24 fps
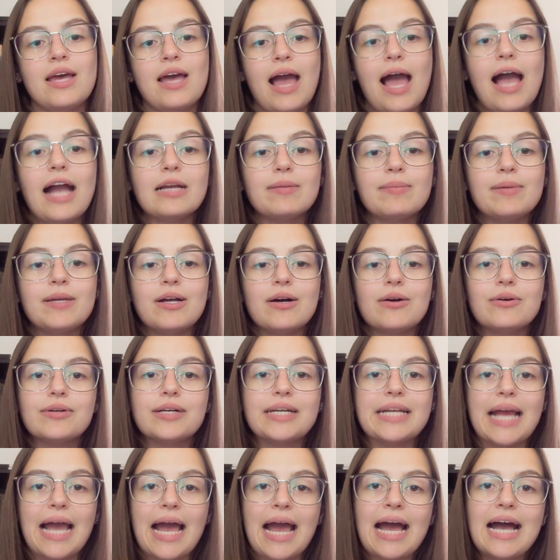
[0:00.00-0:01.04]
Acme
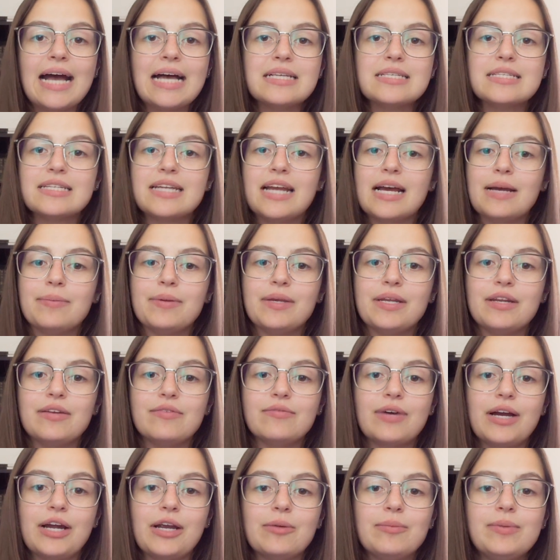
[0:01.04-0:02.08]
already has an Appian
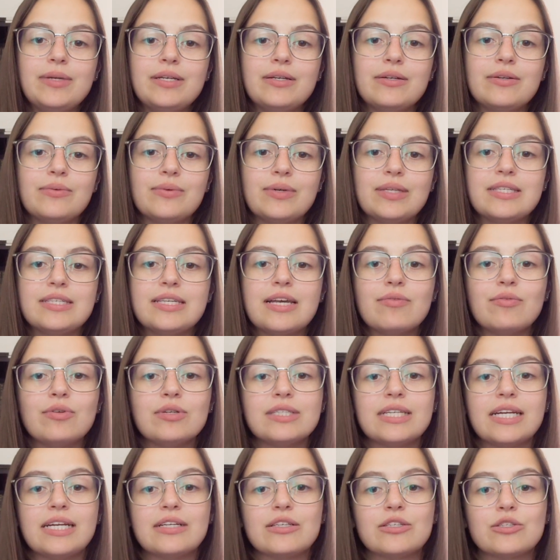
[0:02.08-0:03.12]
environment, with several
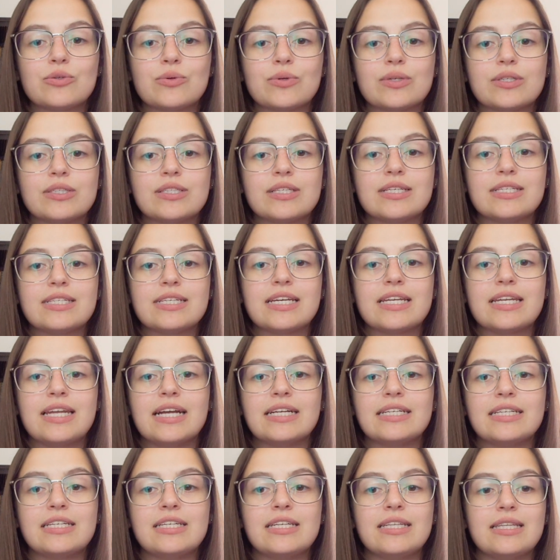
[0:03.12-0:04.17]
data sources
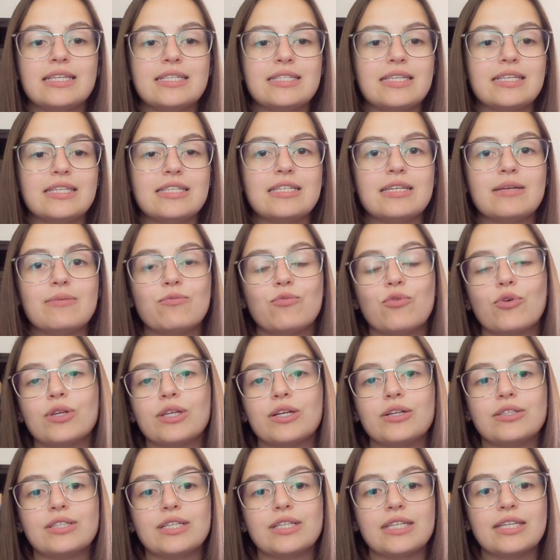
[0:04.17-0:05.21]
connected to the system for
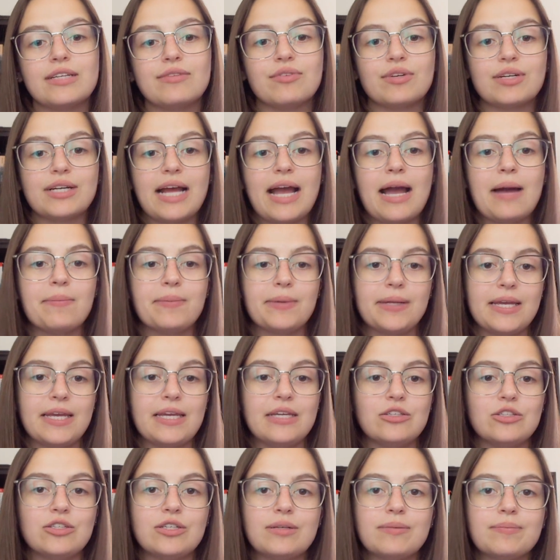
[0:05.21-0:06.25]
their delivered
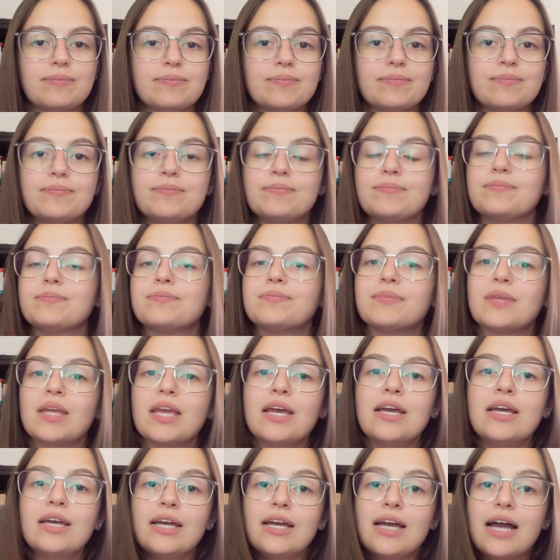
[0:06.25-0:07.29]
application.
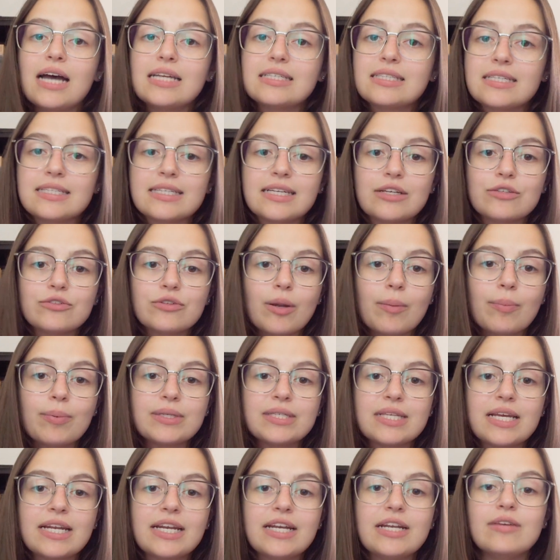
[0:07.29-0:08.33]
As a sales
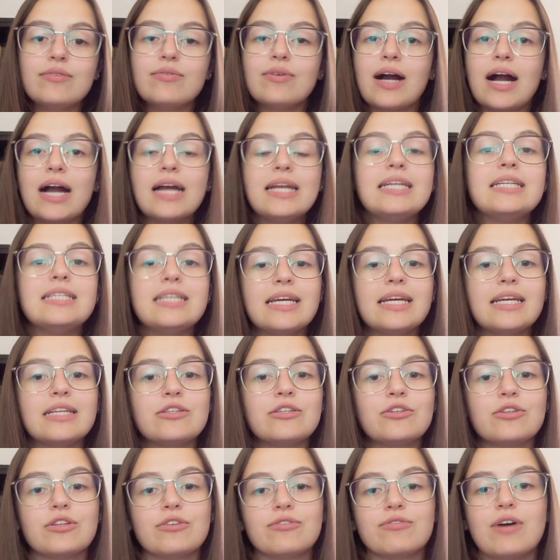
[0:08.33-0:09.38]
representative, I need to
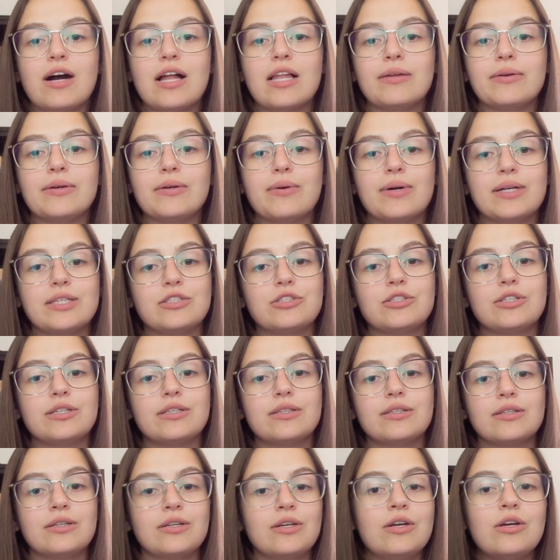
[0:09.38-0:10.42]
answer the following
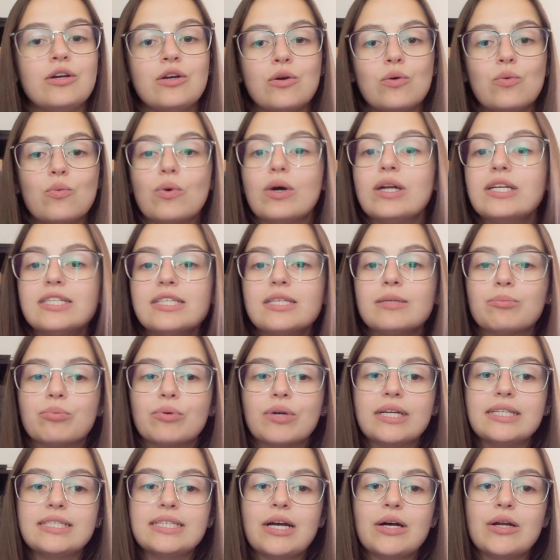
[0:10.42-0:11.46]
question what is the
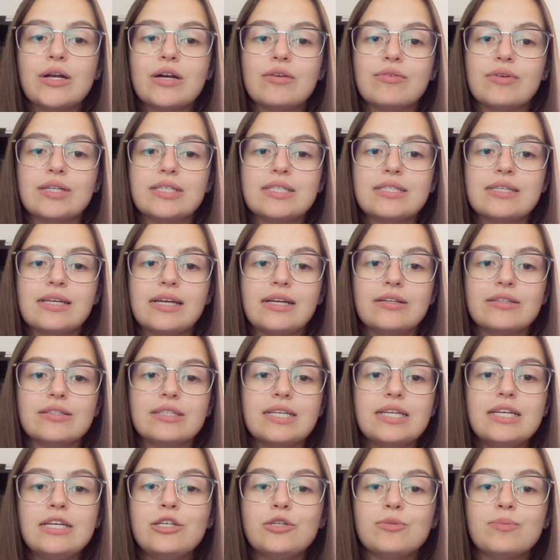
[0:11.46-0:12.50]
breakdown of our sales
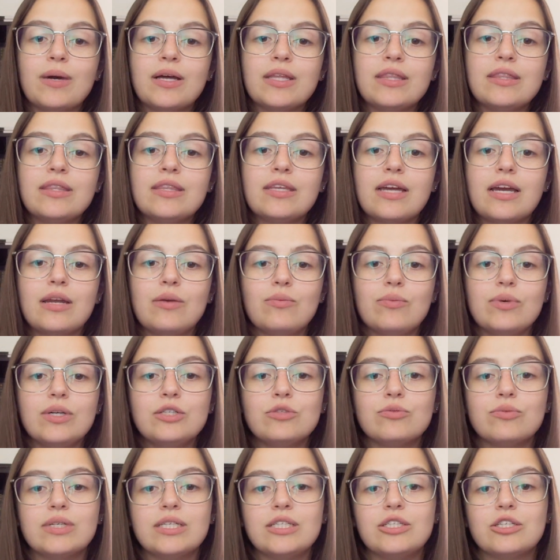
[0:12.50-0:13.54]
each month and
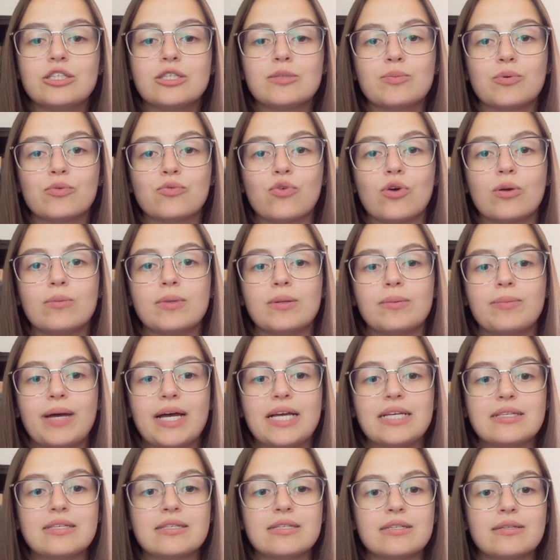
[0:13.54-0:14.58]
which regions perform the
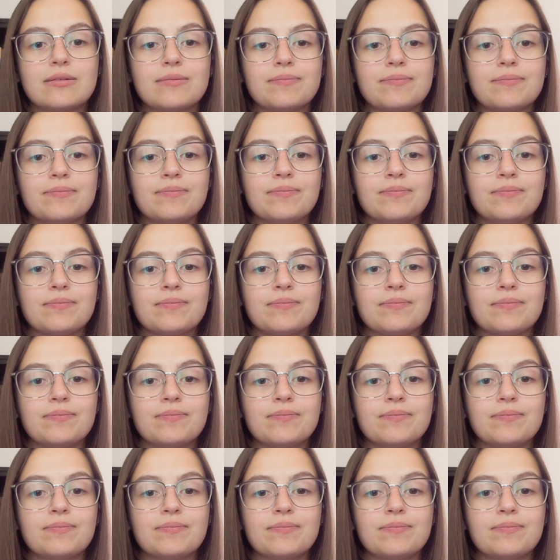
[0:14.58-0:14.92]
best?